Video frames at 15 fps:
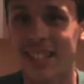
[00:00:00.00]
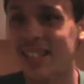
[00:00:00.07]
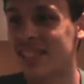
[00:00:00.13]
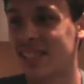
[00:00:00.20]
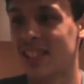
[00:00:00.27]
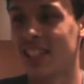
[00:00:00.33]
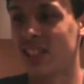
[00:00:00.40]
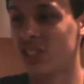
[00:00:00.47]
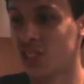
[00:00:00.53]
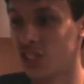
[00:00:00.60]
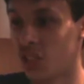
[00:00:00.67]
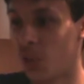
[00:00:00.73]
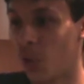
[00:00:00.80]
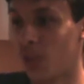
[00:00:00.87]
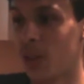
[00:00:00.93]
This thing
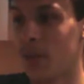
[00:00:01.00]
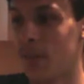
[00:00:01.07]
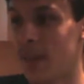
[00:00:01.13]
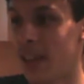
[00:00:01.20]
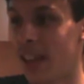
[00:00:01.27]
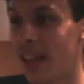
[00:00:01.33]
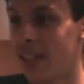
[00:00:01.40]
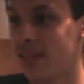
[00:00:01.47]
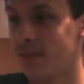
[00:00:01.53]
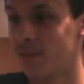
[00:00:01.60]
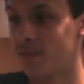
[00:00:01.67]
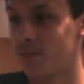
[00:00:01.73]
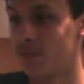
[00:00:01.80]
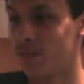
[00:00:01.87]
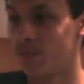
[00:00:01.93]
should only be like
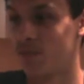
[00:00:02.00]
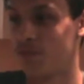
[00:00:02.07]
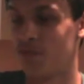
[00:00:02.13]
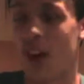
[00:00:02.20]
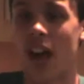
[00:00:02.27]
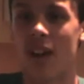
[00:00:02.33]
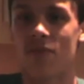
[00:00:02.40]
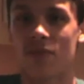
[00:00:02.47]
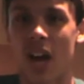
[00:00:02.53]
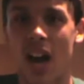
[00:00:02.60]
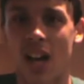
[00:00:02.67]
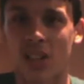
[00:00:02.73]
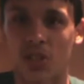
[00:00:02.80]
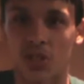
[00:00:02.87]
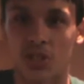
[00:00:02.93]

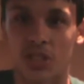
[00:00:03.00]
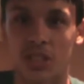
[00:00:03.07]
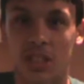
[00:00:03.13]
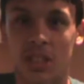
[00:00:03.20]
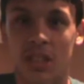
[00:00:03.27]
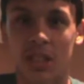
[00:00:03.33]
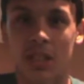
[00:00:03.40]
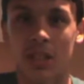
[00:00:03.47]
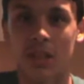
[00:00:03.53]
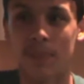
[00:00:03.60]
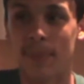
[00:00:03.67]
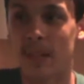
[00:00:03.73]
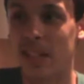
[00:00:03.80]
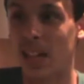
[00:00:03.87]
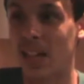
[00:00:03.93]
$5
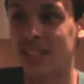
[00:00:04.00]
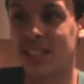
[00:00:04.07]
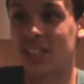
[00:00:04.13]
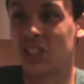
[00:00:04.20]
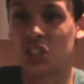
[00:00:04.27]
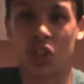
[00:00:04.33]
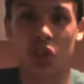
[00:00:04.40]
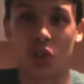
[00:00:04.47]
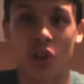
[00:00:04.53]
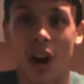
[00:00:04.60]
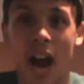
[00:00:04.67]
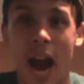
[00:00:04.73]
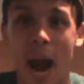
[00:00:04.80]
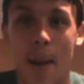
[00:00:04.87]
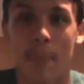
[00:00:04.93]
because it's
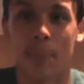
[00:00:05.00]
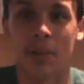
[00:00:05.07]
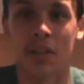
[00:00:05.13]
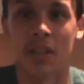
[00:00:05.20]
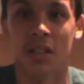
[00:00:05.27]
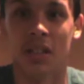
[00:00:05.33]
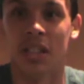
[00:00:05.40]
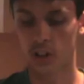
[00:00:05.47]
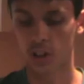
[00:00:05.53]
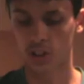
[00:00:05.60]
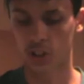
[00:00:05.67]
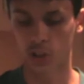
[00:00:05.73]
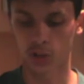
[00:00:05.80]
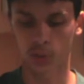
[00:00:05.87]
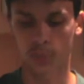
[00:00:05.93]
crap! I
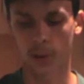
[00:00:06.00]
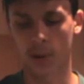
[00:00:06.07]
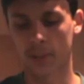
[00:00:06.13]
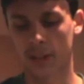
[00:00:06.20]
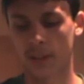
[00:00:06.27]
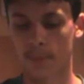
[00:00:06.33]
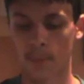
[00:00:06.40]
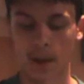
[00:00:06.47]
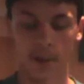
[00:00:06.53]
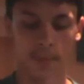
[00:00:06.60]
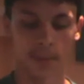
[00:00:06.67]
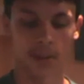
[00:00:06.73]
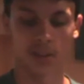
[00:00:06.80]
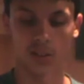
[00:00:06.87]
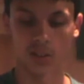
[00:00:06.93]
should also probably give my
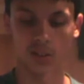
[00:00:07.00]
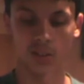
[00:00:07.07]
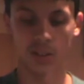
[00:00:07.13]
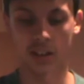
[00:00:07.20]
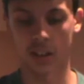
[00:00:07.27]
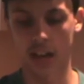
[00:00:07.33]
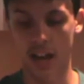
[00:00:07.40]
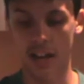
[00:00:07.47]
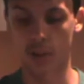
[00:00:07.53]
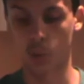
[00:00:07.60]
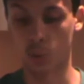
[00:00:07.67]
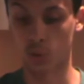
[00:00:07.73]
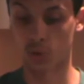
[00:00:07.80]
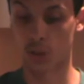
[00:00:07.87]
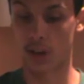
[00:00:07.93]
opinion on the guy
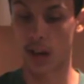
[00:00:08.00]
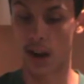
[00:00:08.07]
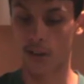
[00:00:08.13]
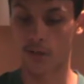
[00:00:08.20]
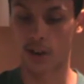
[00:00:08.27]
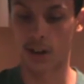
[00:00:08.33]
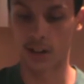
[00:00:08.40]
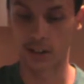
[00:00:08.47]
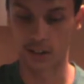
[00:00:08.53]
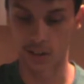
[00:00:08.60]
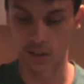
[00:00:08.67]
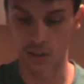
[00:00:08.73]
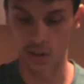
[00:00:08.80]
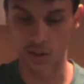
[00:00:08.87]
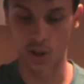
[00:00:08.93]
who's narrating
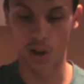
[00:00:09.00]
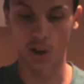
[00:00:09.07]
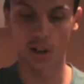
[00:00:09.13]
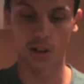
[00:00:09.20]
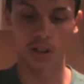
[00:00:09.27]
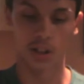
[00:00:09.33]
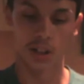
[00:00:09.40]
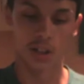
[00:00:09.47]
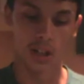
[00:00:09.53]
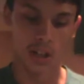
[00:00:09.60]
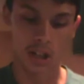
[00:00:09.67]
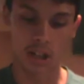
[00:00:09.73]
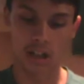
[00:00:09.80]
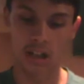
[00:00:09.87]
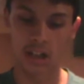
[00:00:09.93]
this all.
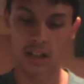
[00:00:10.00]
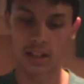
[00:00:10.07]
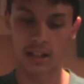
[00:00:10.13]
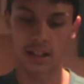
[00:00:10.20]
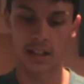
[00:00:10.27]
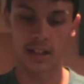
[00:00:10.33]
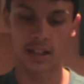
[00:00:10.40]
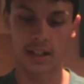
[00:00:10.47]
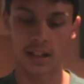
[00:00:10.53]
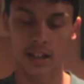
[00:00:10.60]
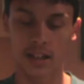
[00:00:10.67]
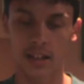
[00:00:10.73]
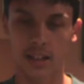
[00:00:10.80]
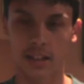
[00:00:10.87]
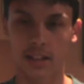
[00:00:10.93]

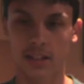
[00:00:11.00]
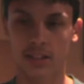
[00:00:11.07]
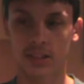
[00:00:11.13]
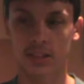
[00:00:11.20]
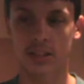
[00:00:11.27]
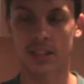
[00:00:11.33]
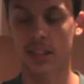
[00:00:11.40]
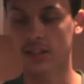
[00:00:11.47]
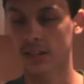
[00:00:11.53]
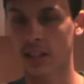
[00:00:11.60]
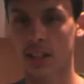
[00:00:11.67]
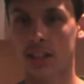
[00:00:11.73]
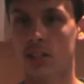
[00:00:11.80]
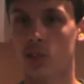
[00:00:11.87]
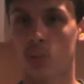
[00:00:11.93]
He just sounds
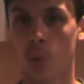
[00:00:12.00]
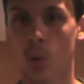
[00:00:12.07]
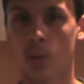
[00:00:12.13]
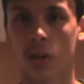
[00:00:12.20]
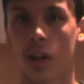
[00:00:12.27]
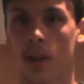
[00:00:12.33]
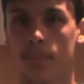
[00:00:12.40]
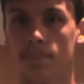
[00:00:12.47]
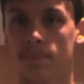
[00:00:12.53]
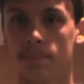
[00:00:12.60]
like he's woken up.